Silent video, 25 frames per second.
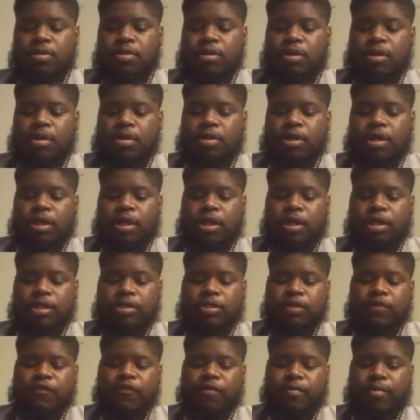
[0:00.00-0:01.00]
They're going to
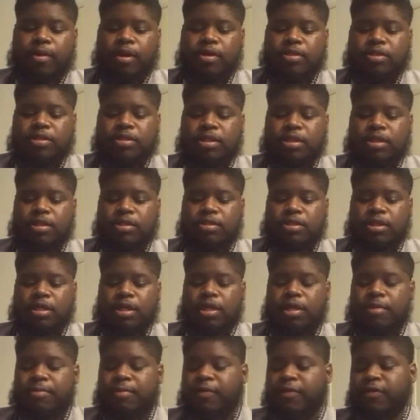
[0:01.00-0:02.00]
cleanse us from our sins
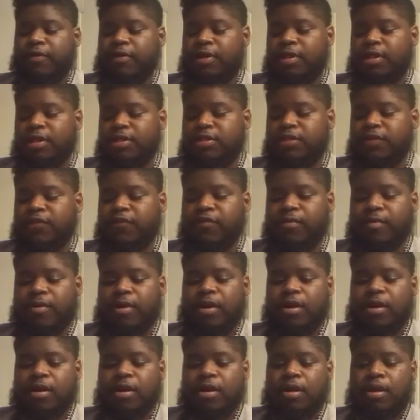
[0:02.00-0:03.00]
and cleanse, us from
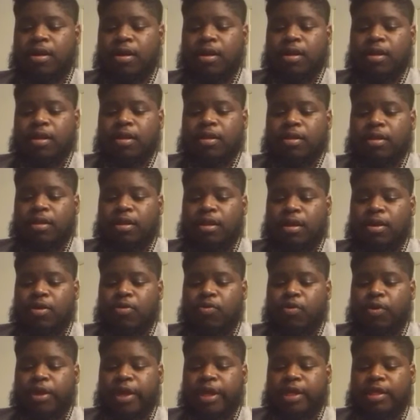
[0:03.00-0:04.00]
our the uh,
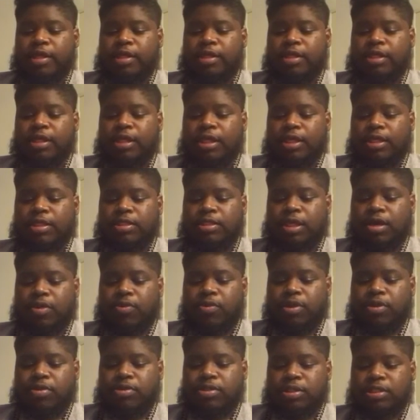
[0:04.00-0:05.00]
wicked deeds that
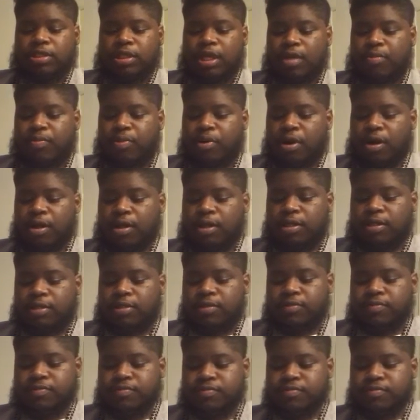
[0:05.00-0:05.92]
we used to take part in.